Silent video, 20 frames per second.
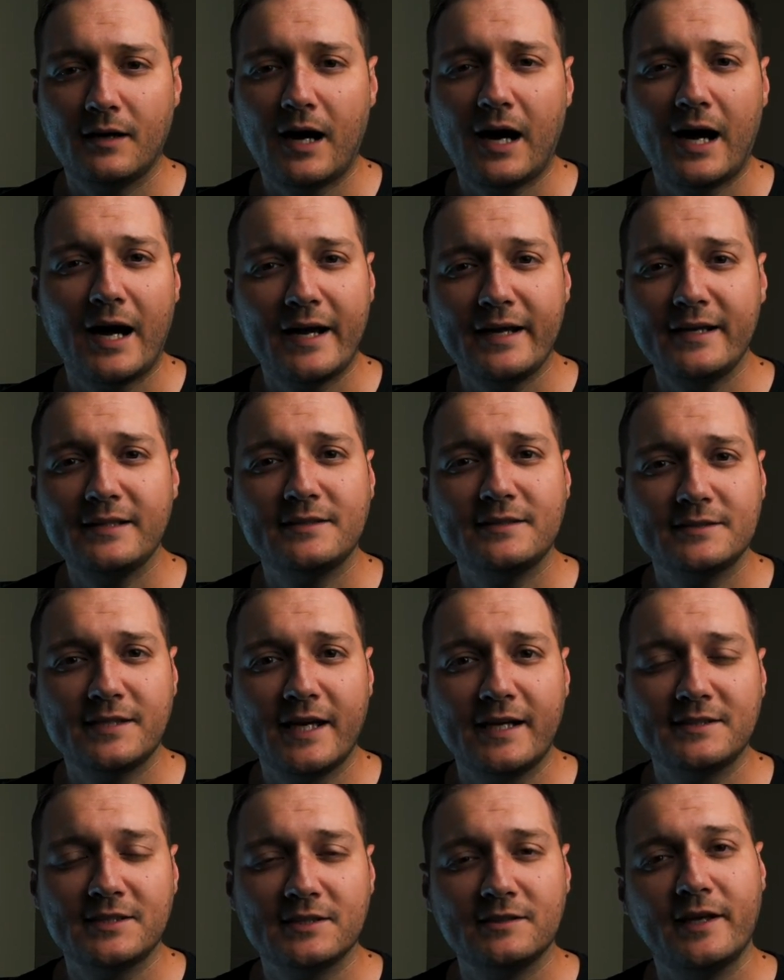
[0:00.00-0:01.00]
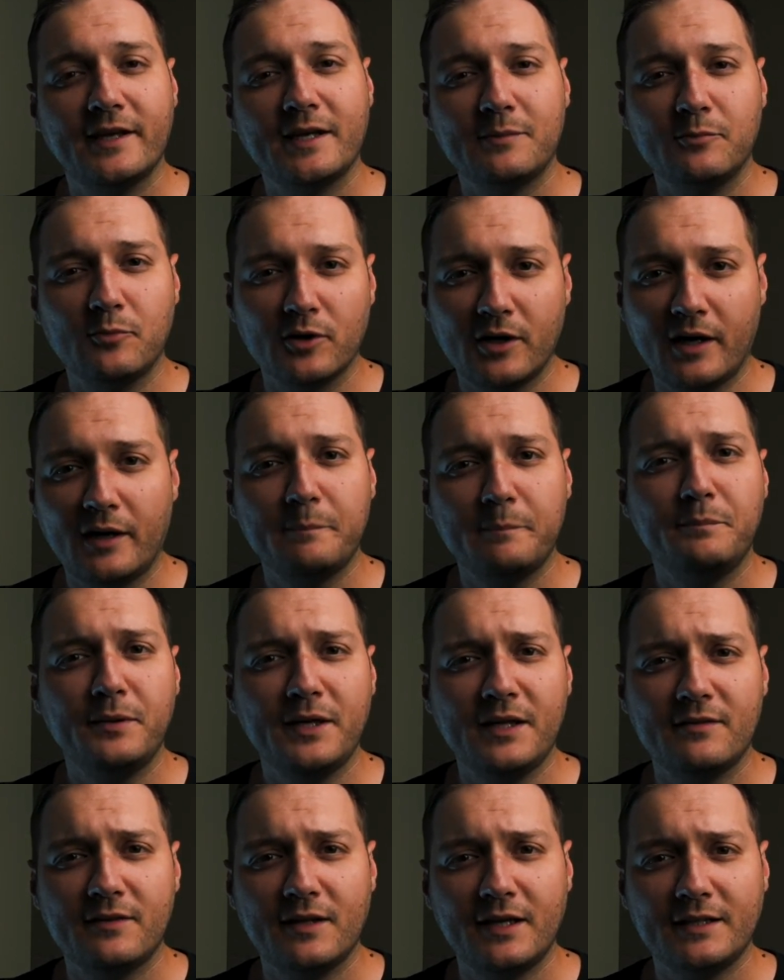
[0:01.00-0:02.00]
I tend to like more
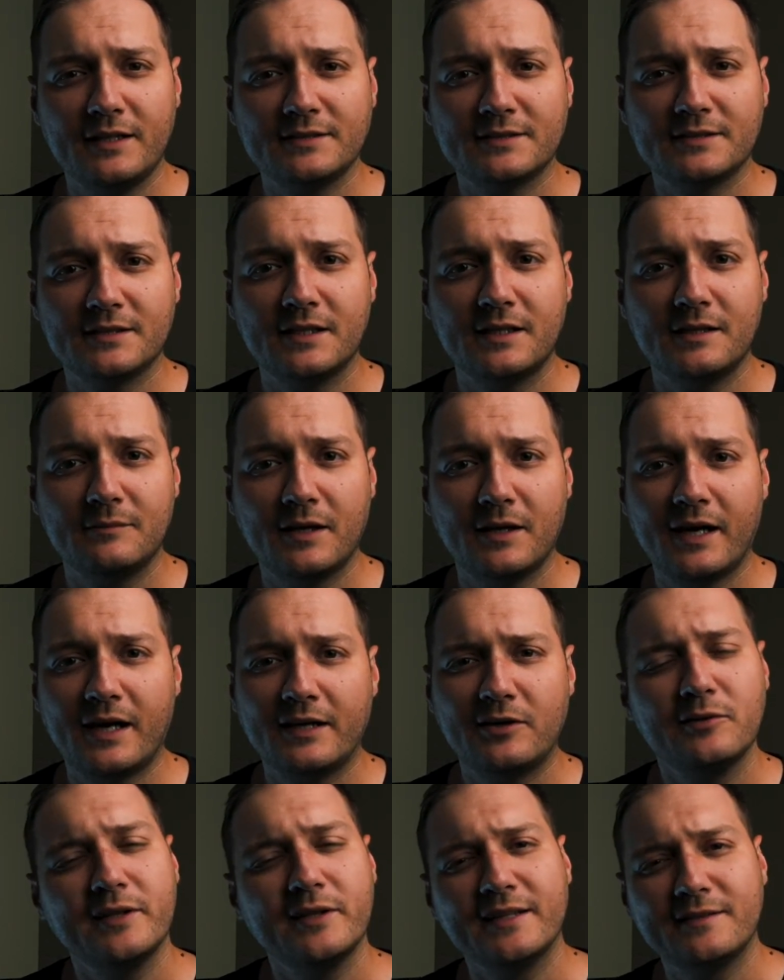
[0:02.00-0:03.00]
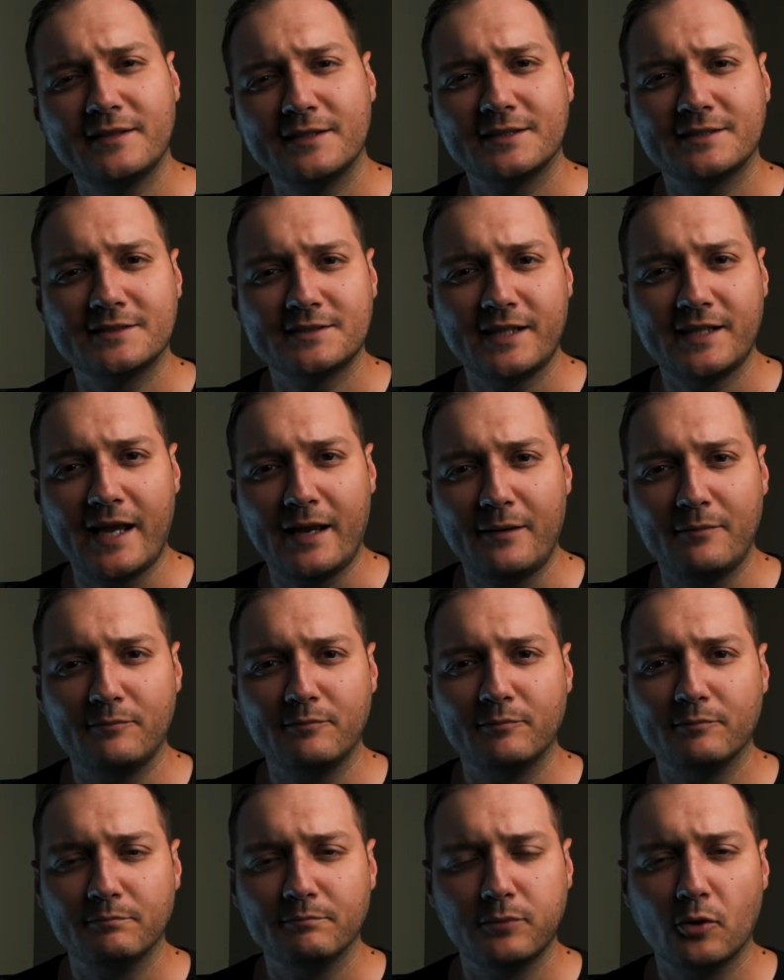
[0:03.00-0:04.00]
upbeat things. I don't like the
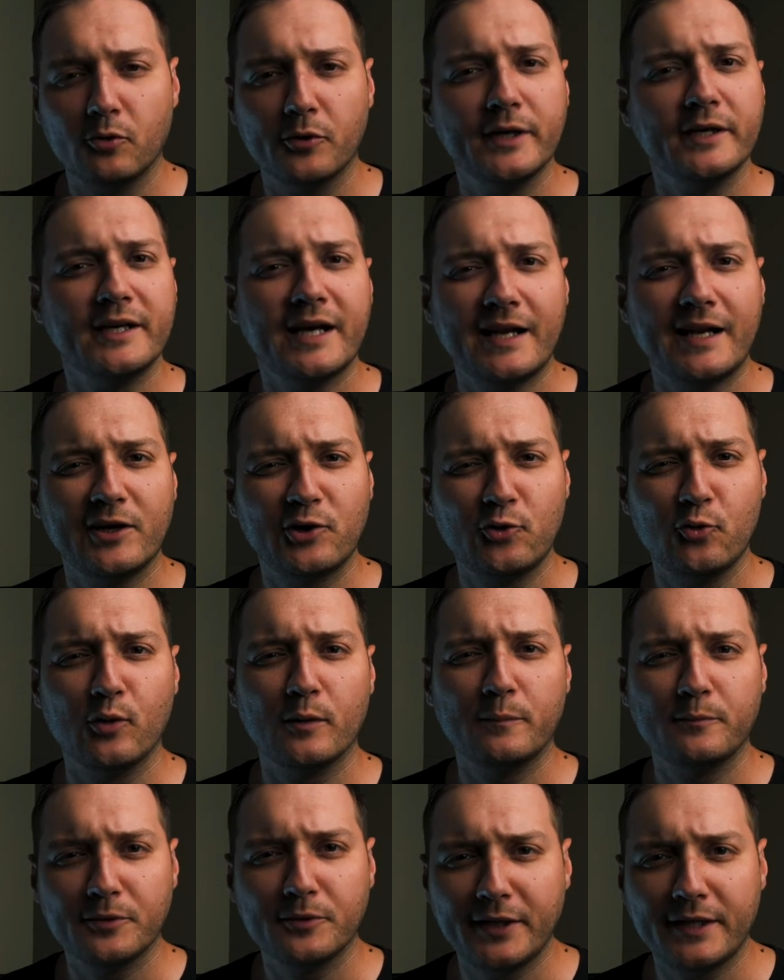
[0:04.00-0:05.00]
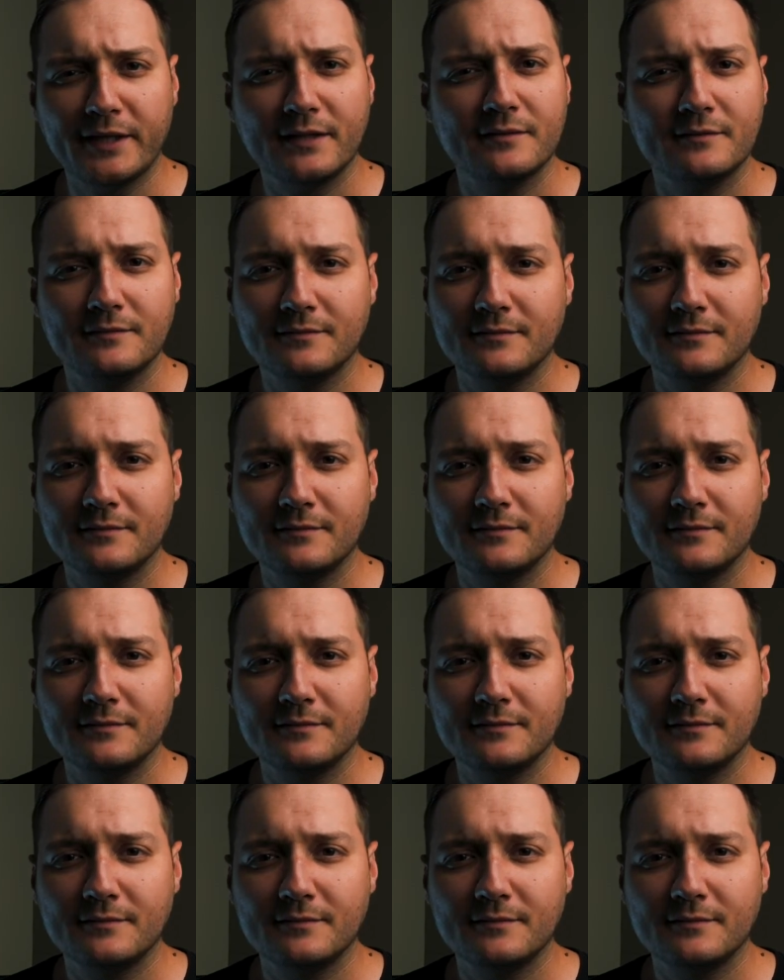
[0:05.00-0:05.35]
same boring kind of corporate